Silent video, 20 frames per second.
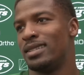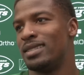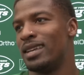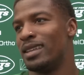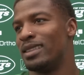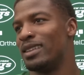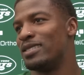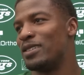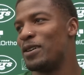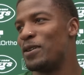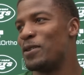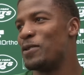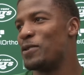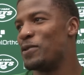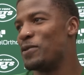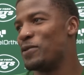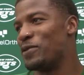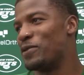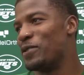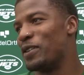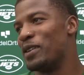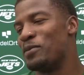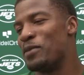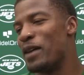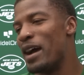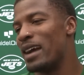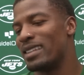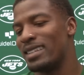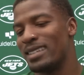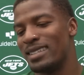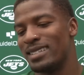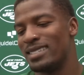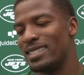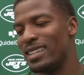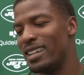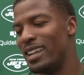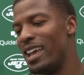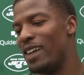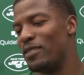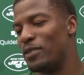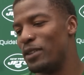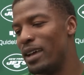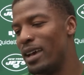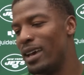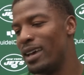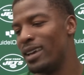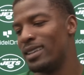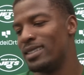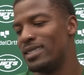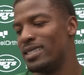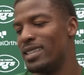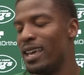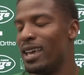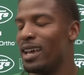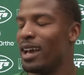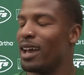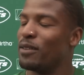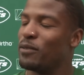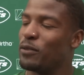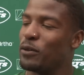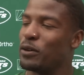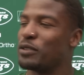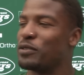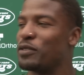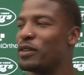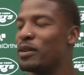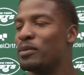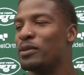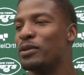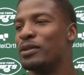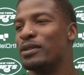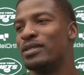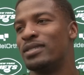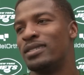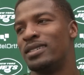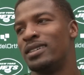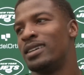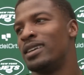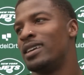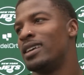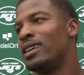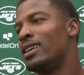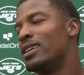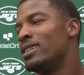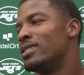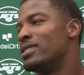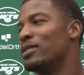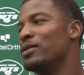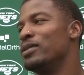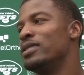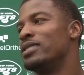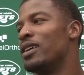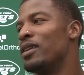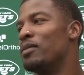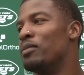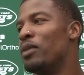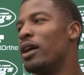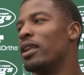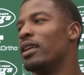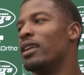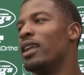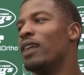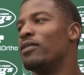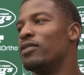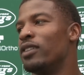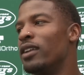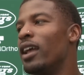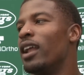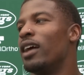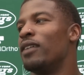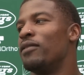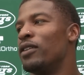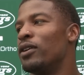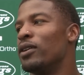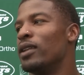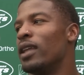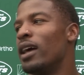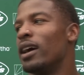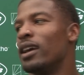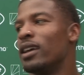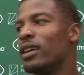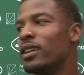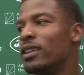He set the tone for the practice. And then after that, T.A. got a forced fumble. So we started balling after that, I felt like.